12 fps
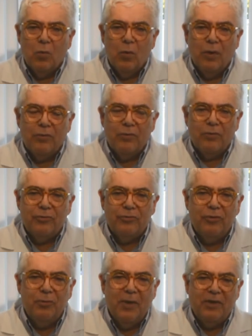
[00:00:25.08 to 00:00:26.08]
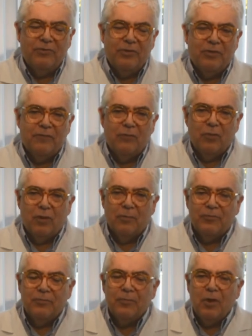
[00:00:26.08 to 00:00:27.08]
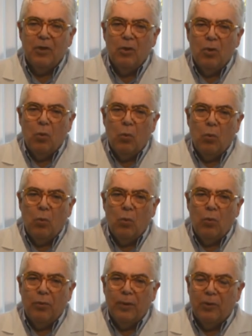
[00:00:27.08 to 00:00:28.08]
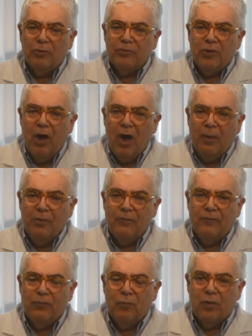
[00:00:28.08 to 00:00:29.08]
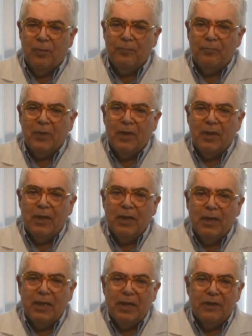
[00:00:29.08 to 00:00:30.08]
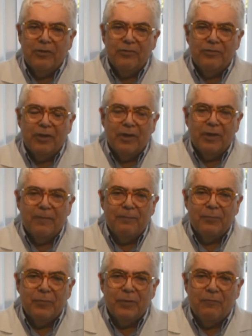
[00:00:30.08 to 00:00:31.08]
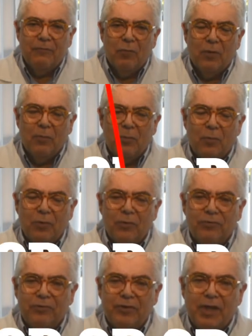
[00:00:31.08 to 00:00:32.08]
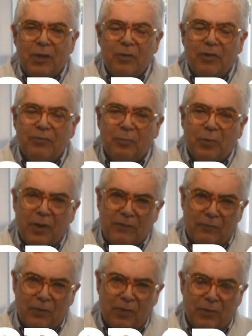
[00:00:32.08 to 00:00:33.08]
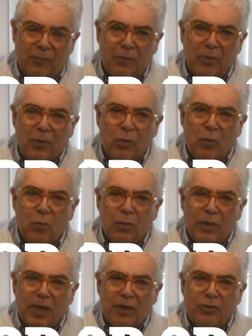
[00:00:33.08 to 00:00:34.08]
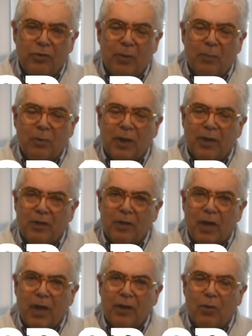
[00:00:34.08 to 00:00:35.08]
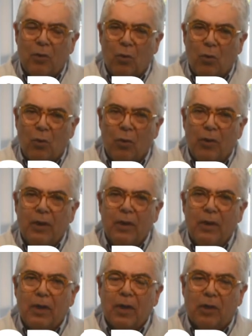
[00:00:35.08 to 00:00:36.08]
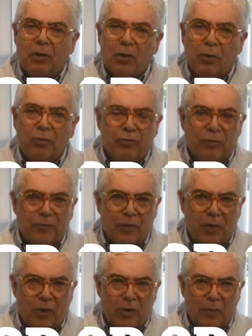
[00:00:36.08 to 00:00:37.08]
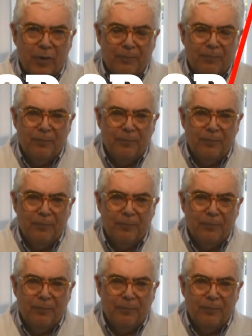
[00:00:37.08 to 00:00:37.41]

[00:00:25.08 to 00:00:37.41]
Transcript: Well, there's two basic forms. The most common form is the form where there's decreased blood flow related to a blood clot or a closure of an artery.